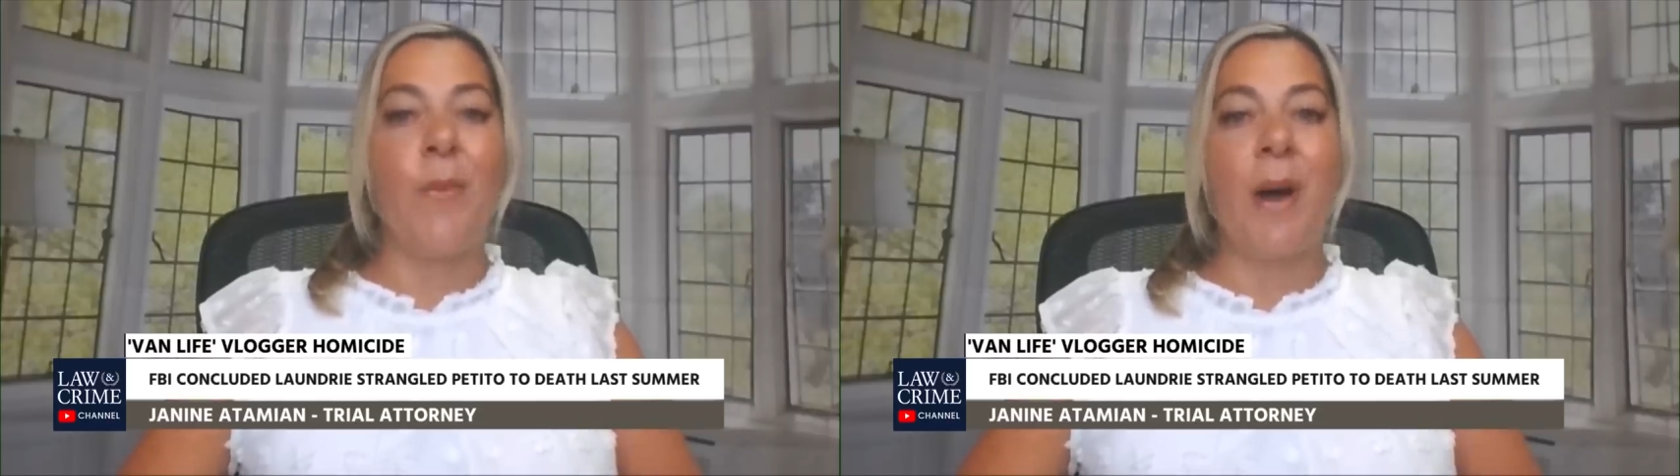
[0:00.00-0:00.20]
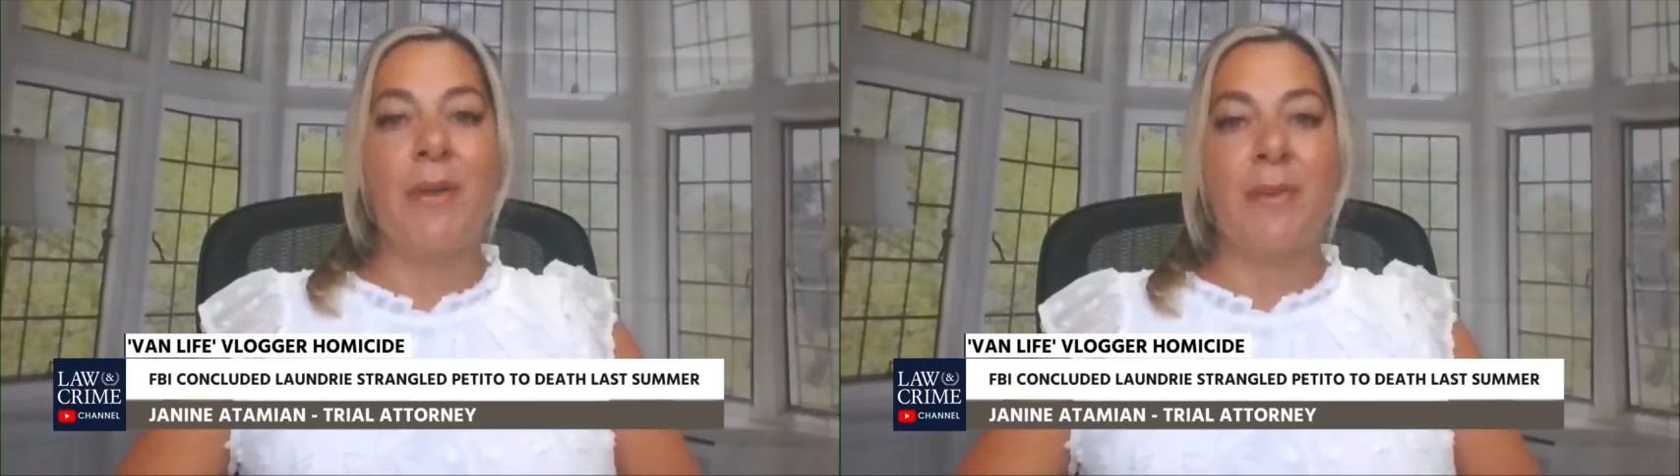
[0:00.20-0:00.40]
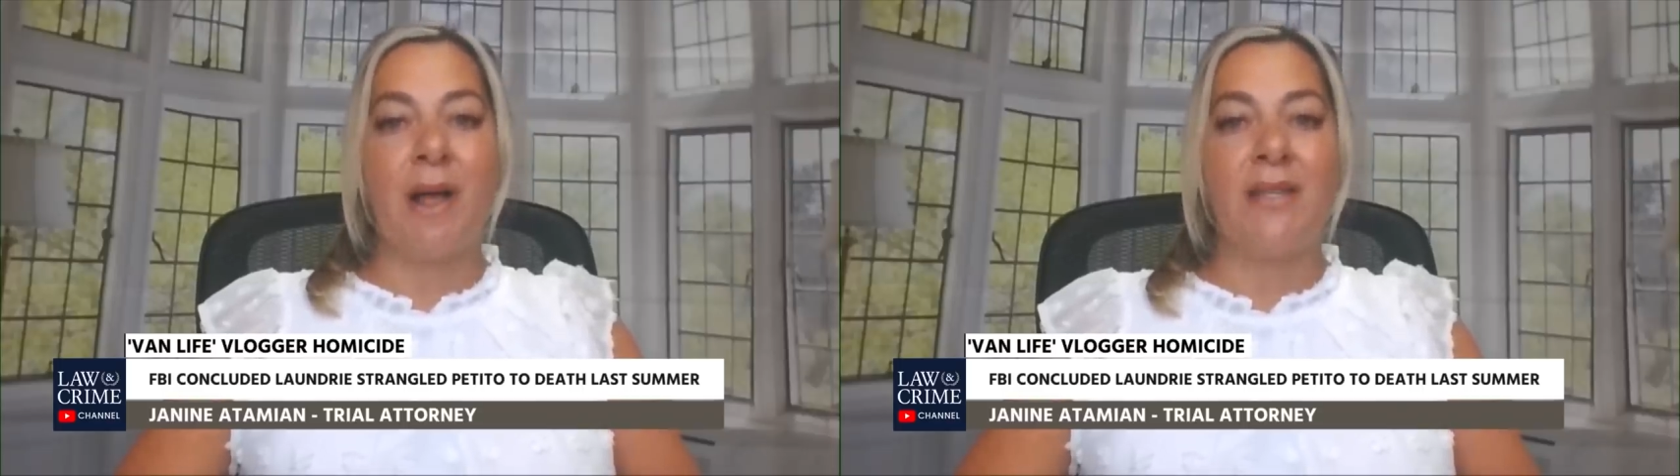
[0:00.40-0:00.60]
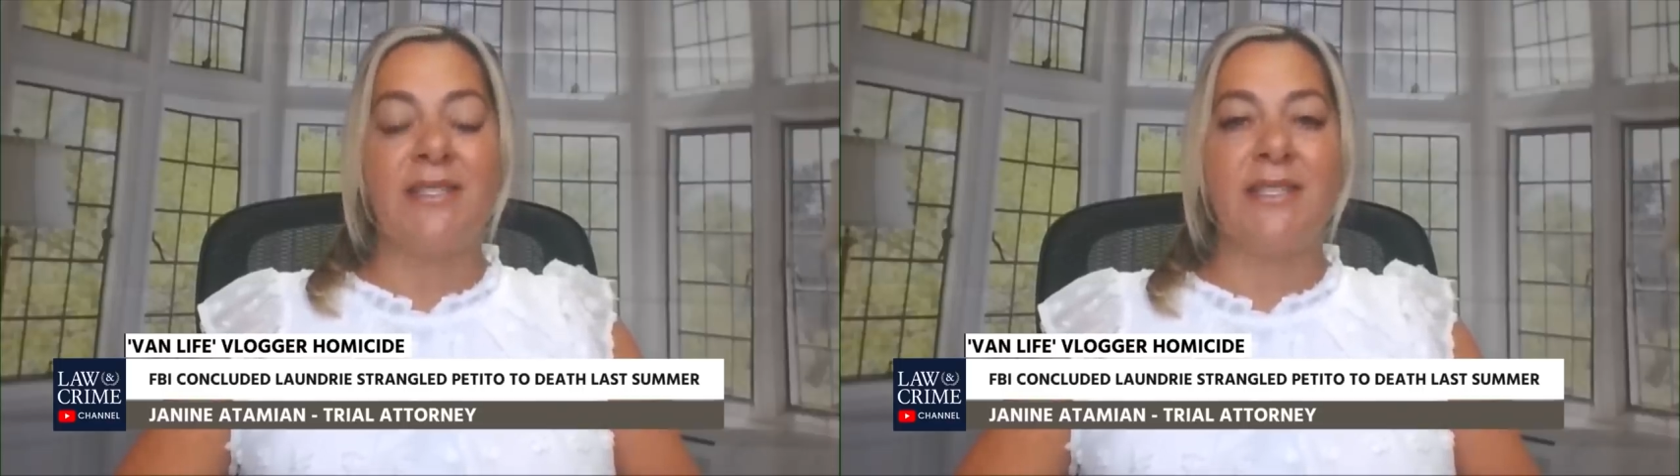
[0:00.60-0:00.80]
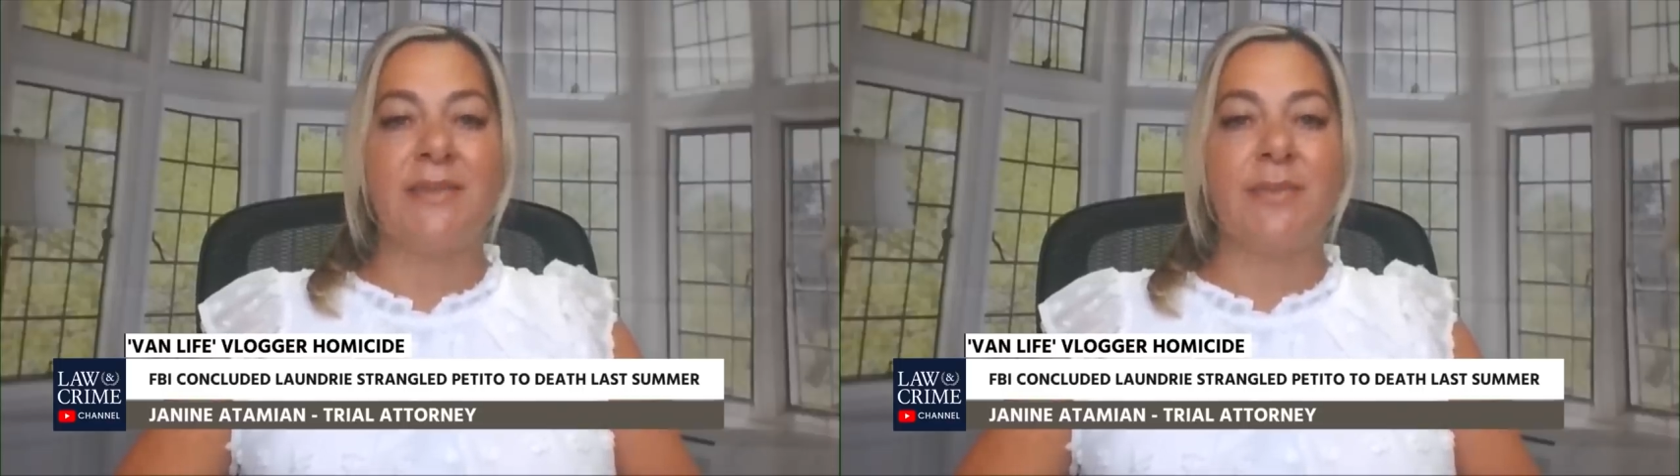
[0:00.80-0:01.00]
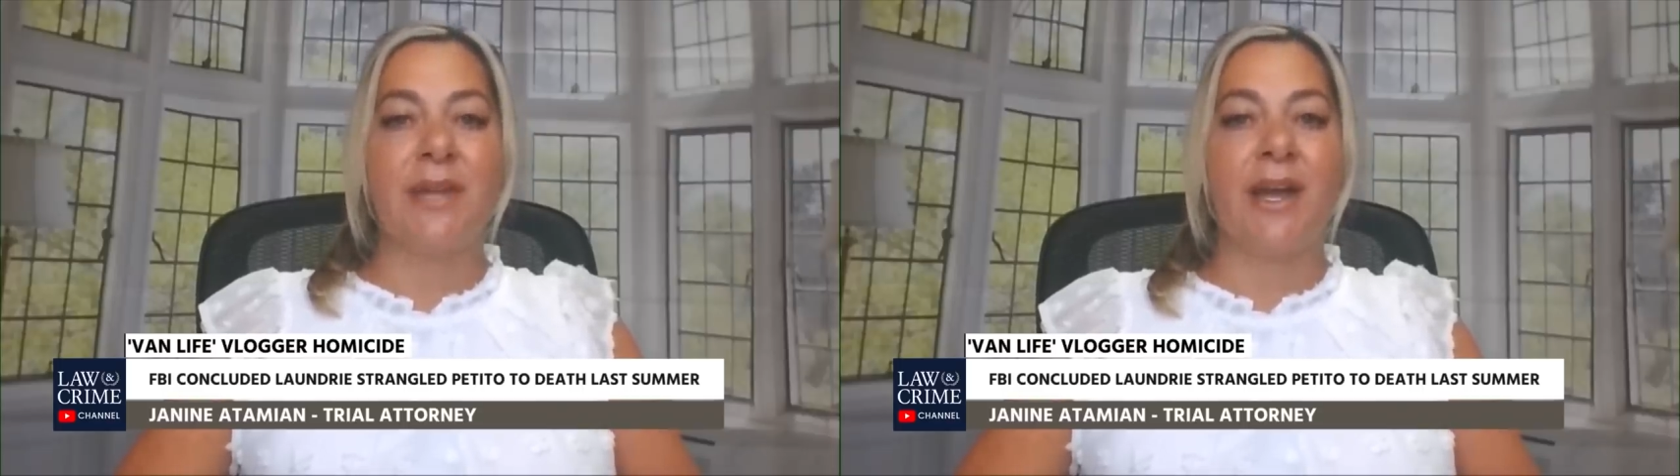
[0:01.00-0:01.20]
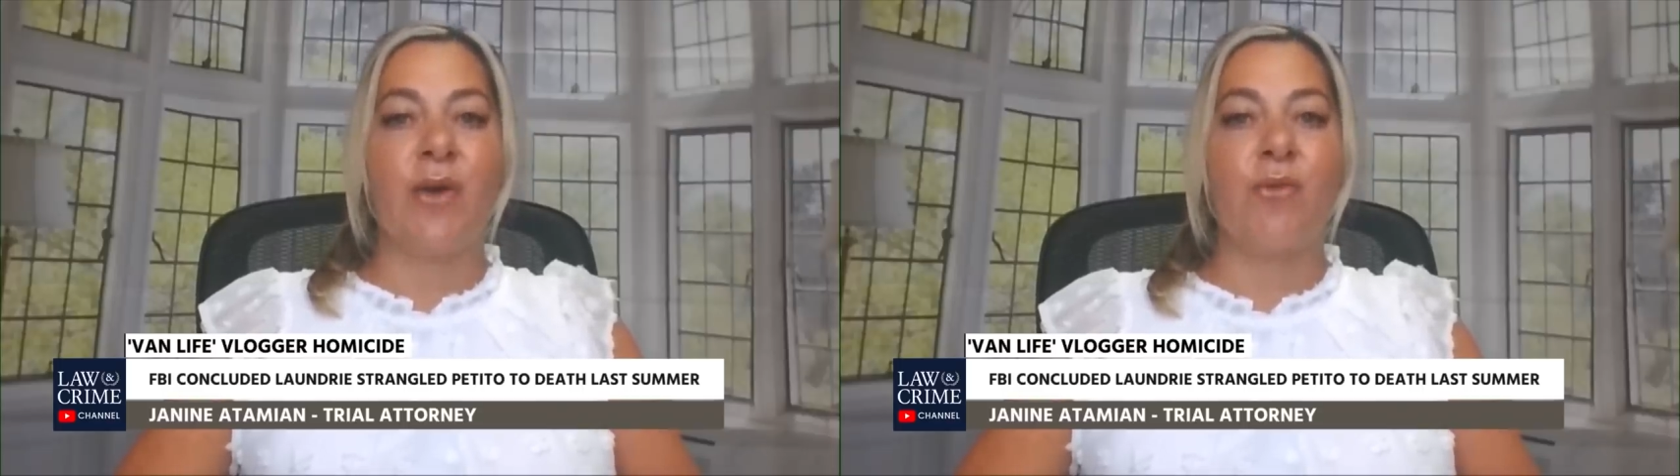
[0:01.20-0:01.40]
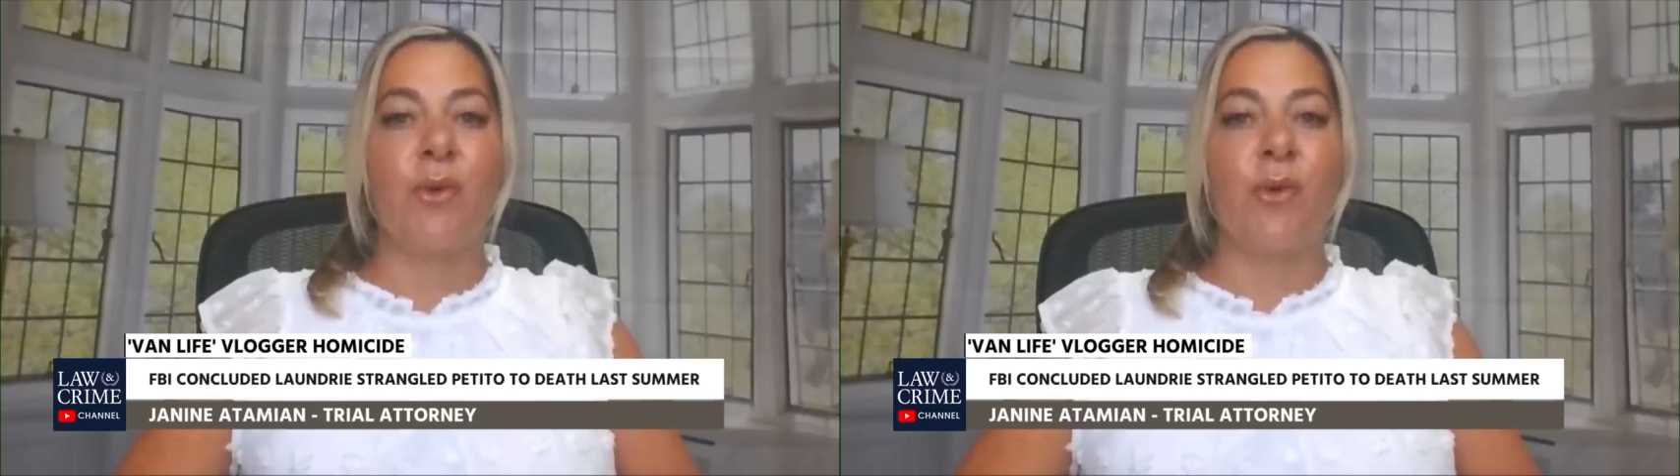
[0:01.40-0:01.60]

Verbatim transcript: I hope public policy doesn't play